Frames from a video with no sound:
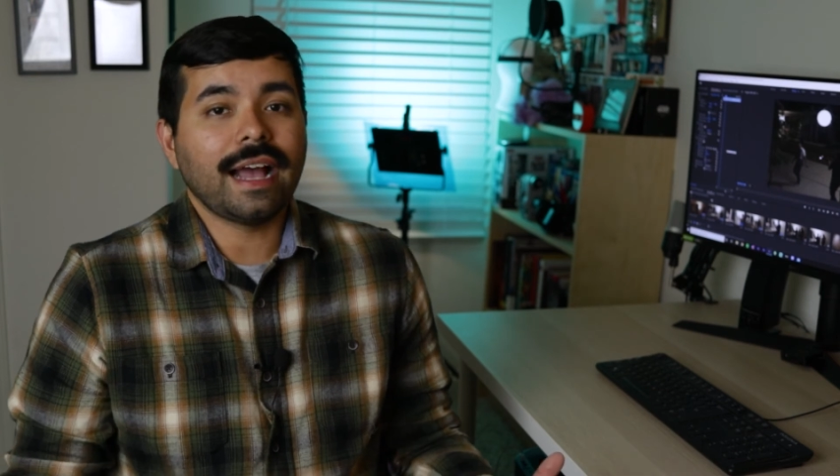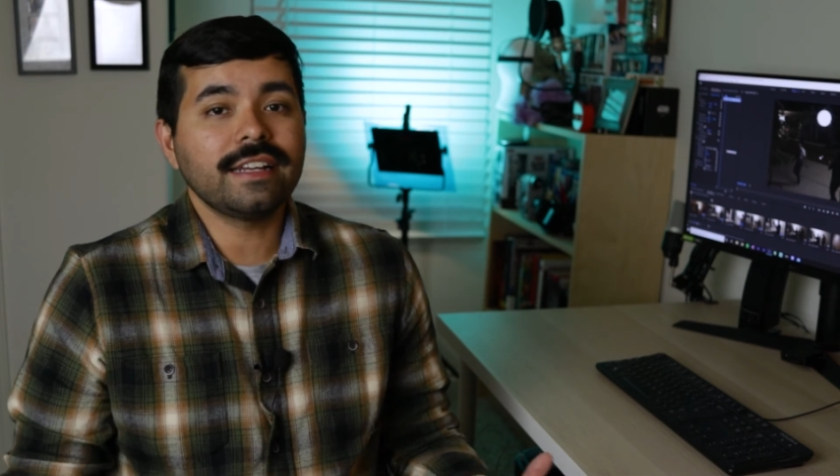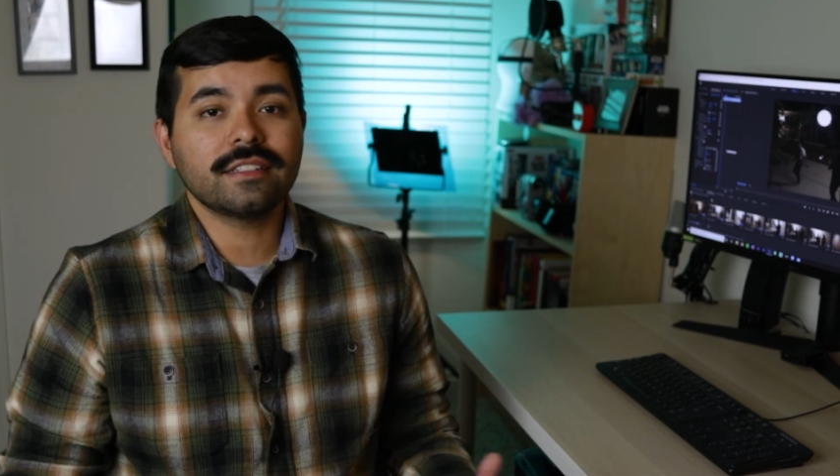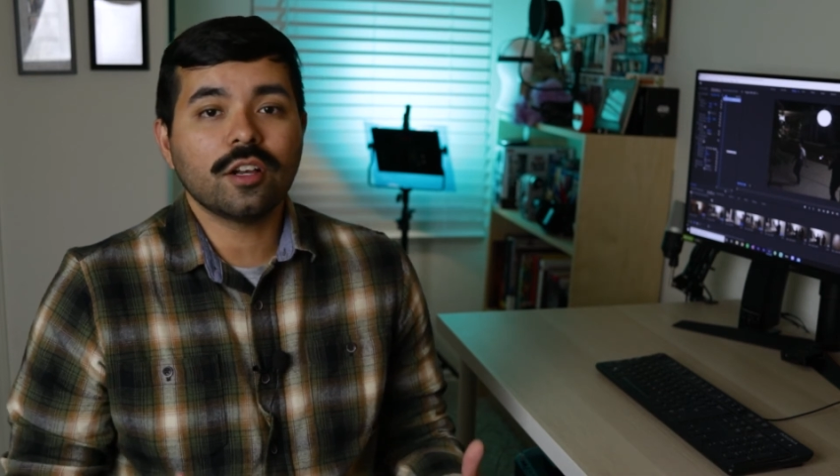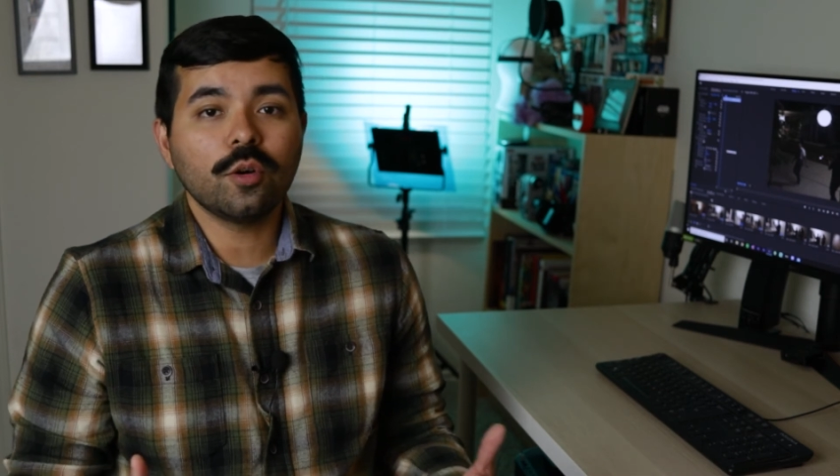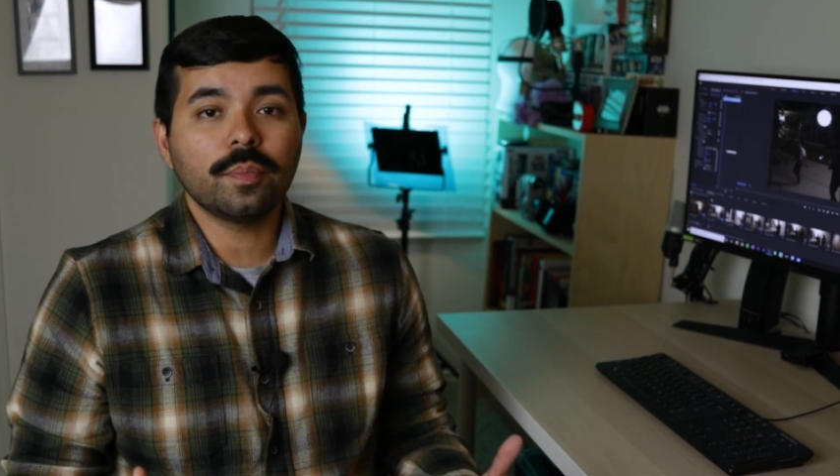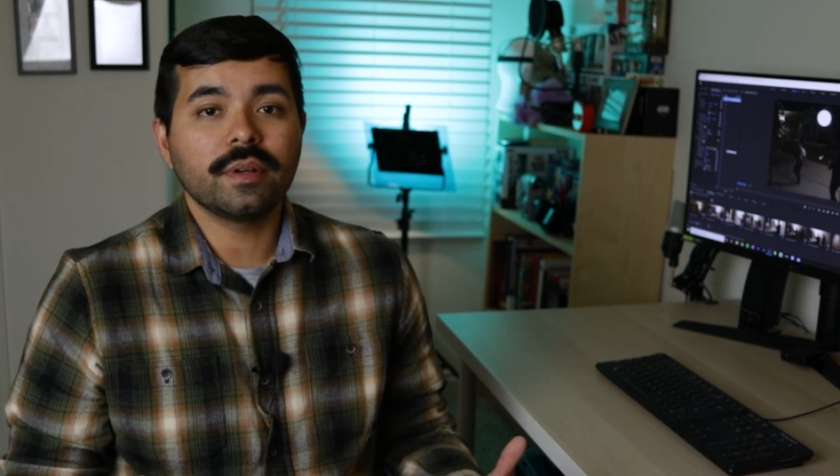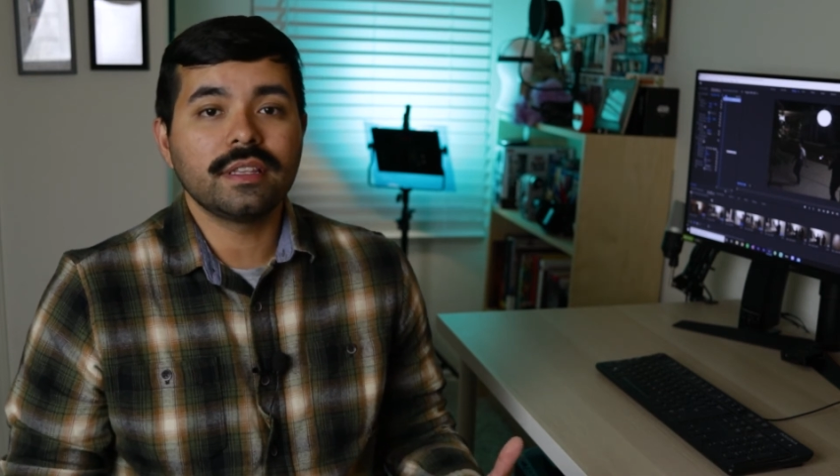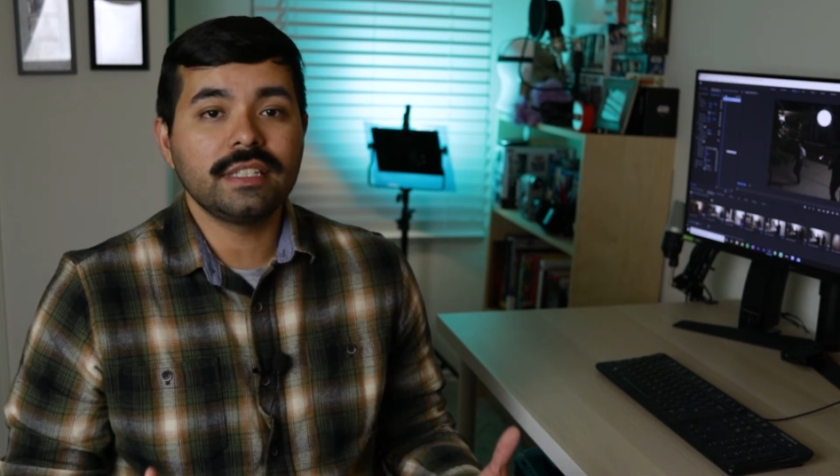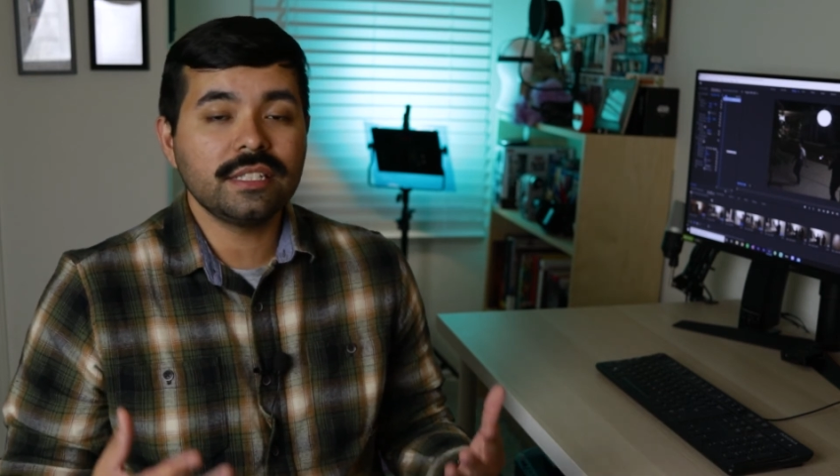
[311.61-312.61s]
I just
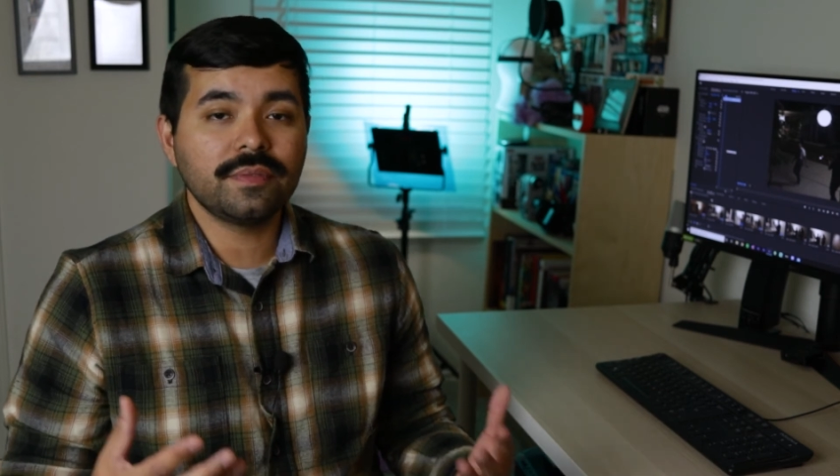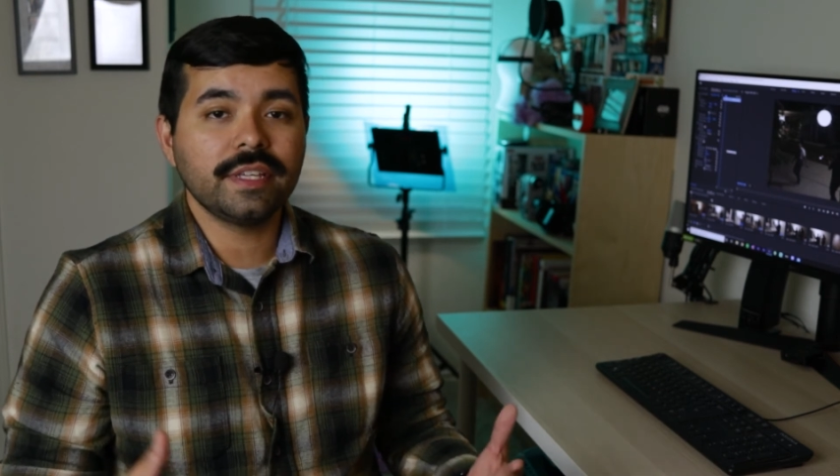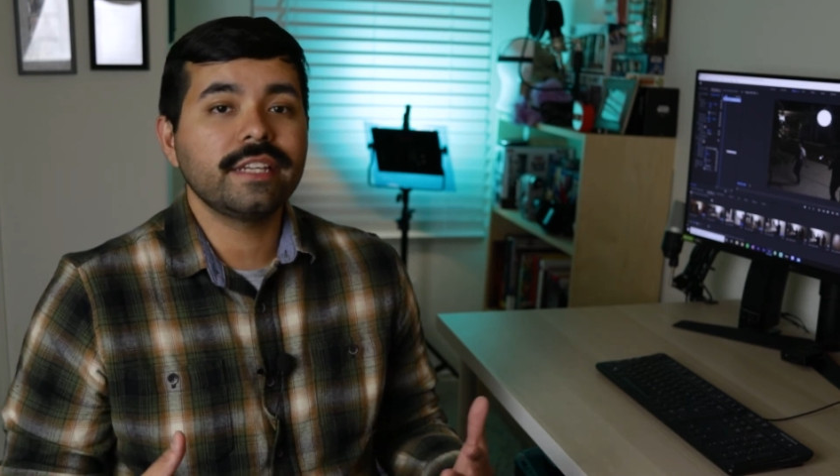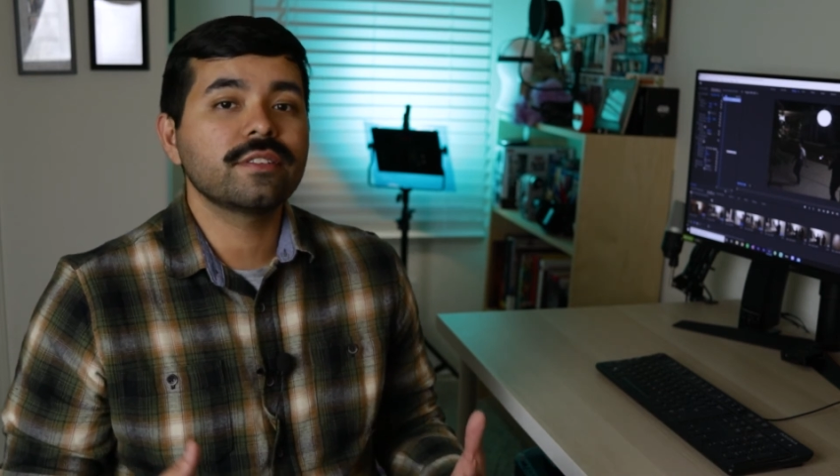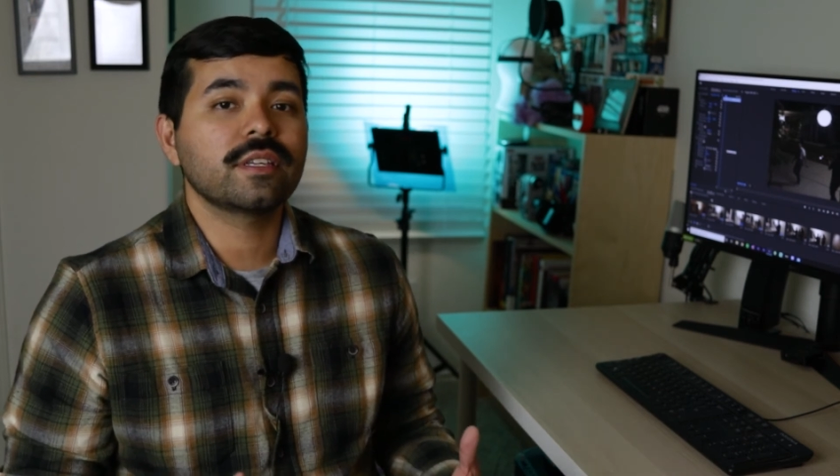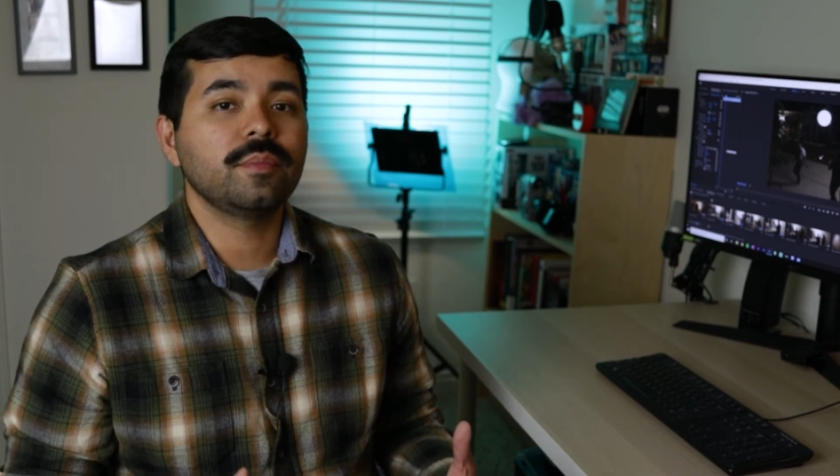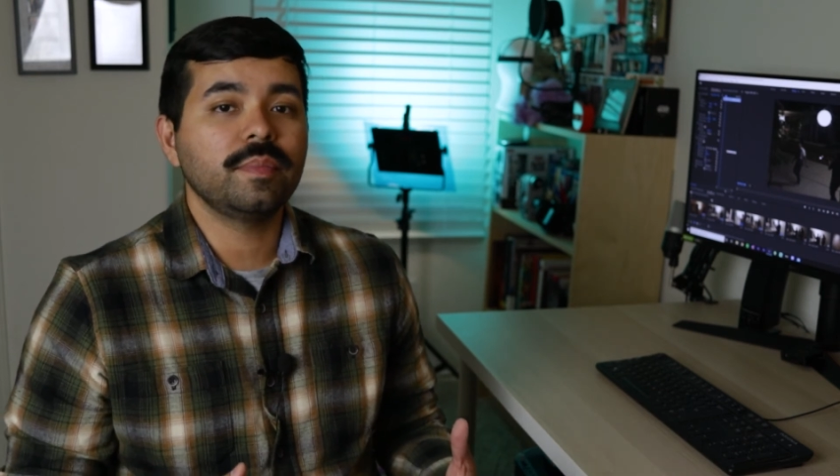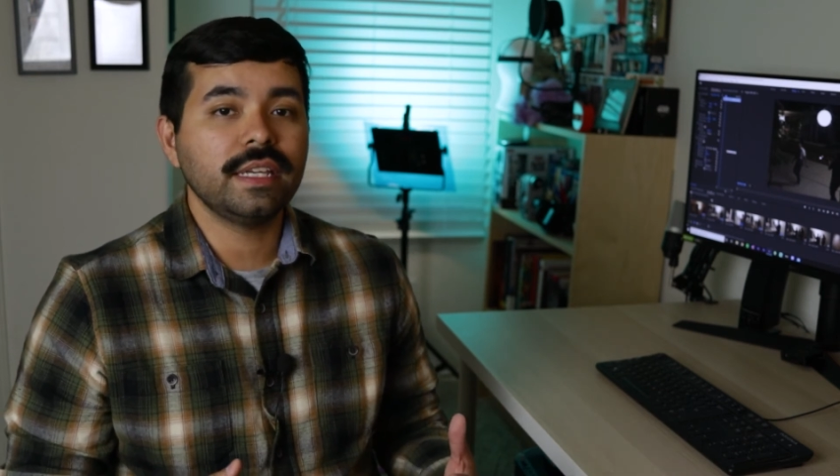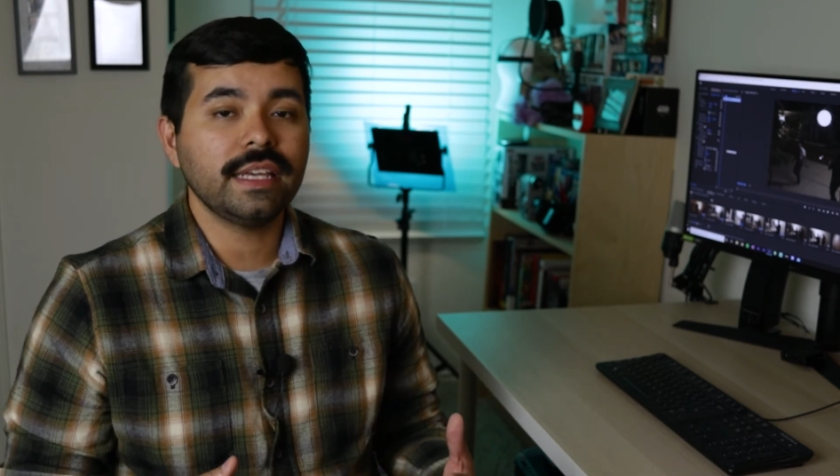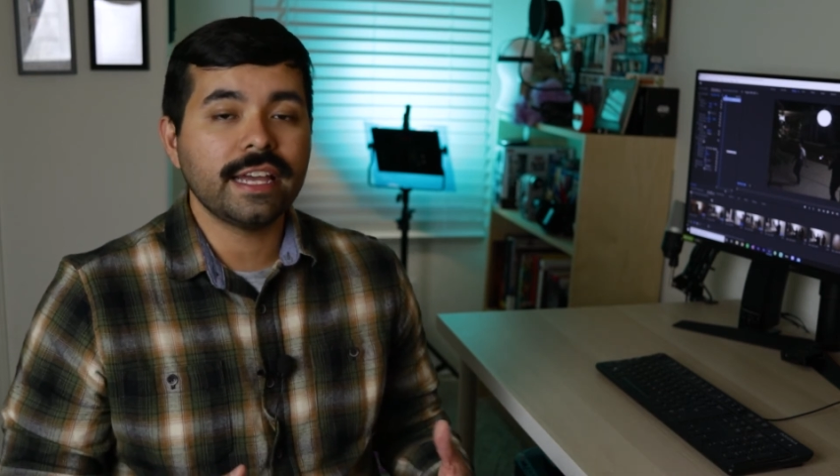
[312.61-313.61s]
hope these videos can be